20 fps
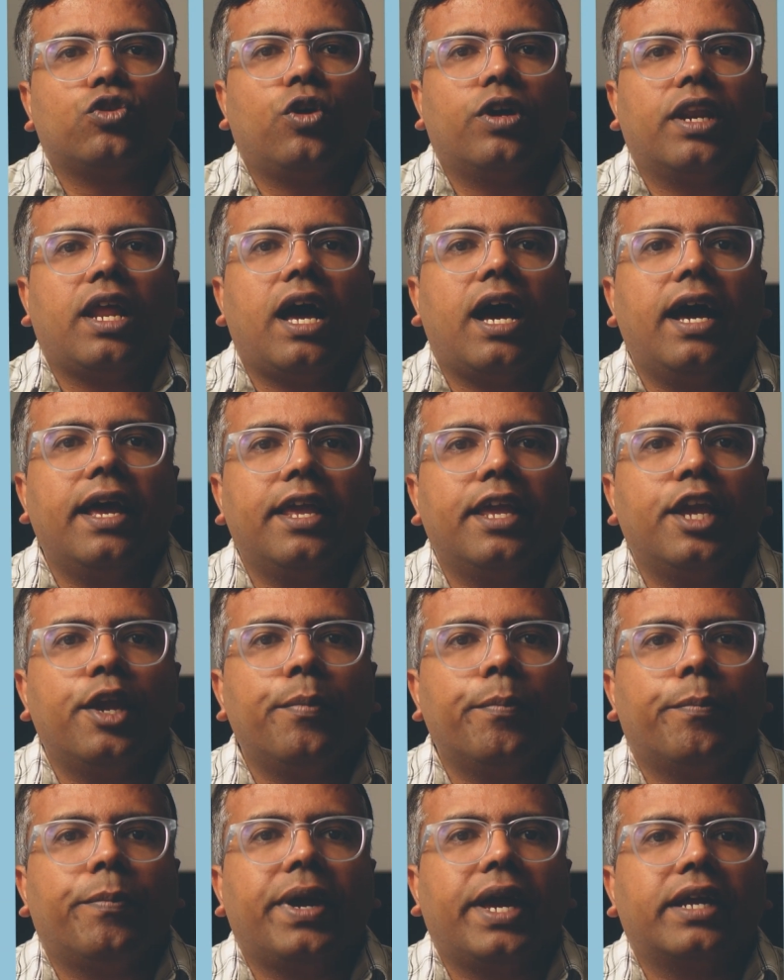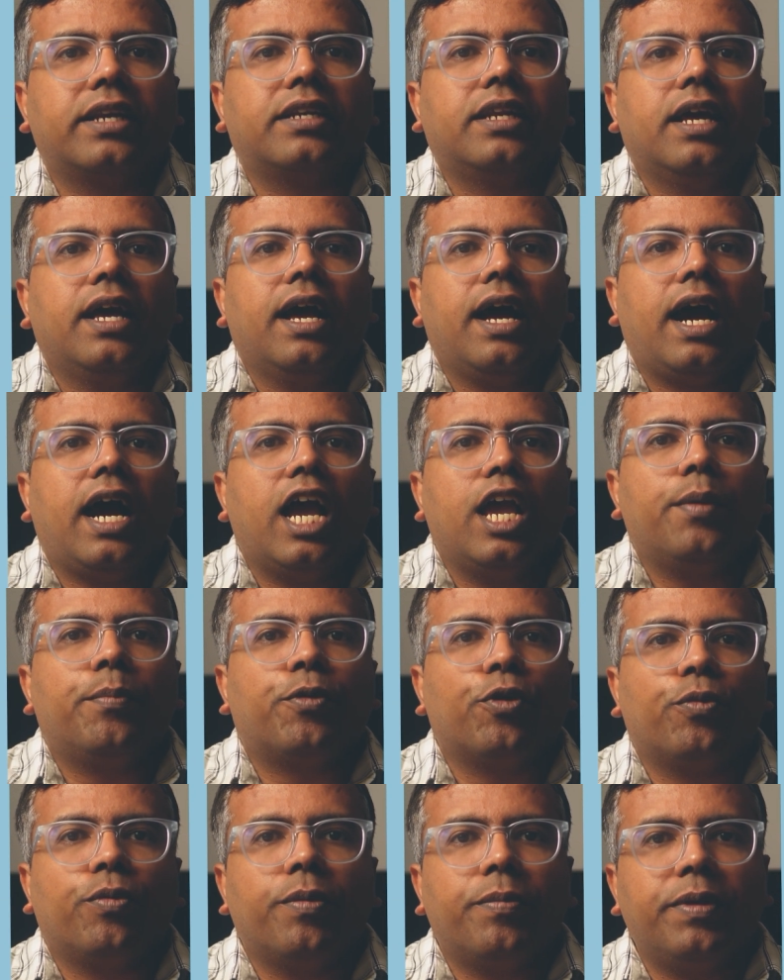on high impact, high
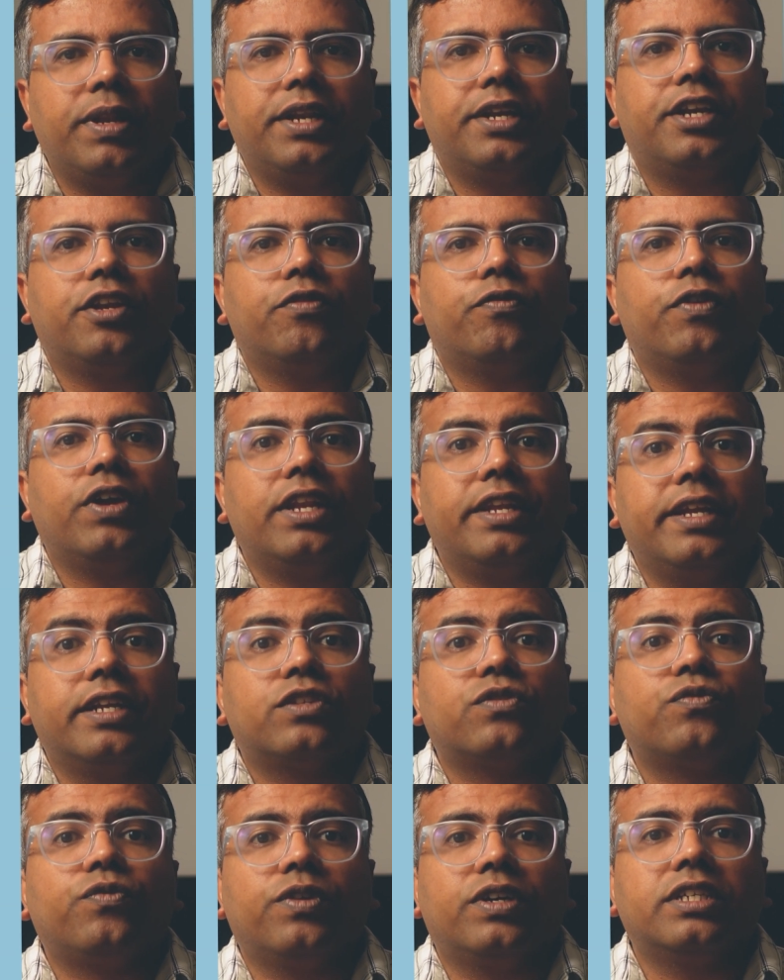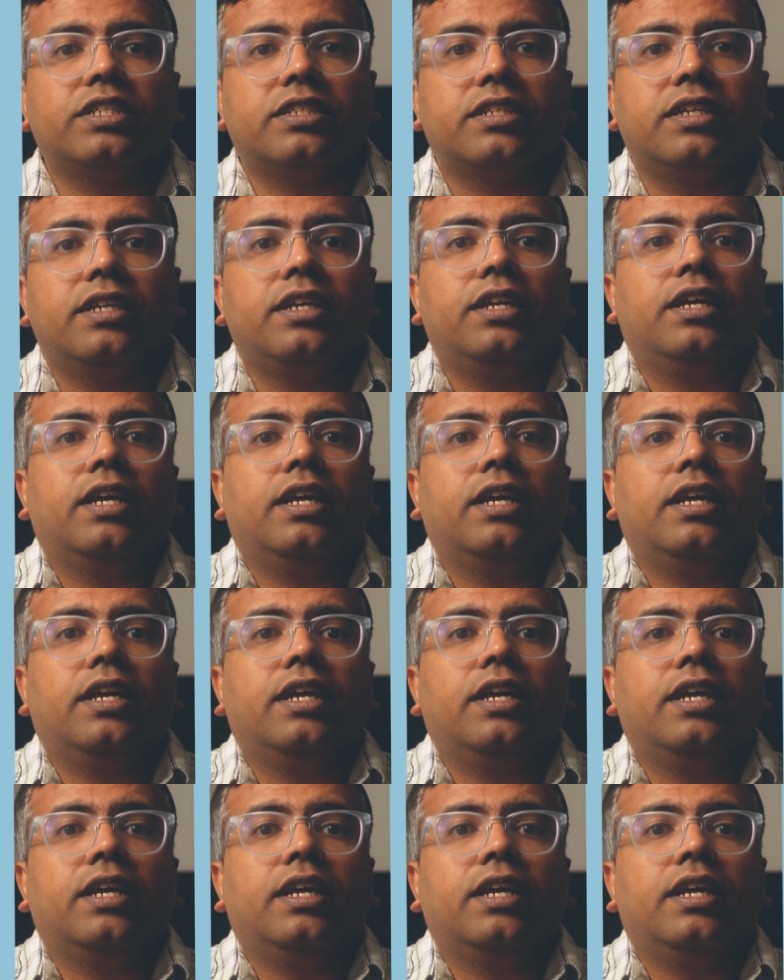probability failures first